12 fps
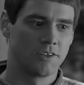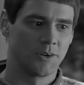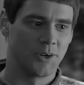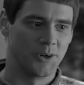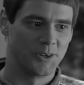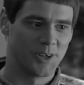
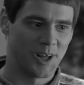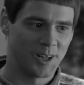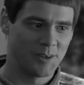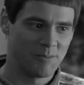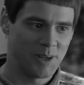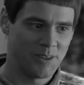So you're
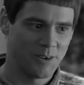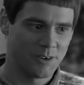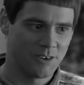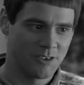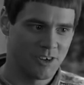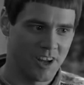telling me
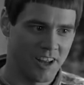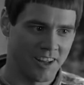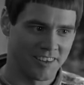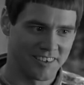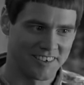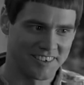there's a
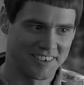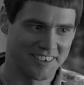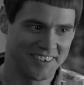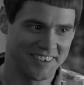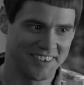chance?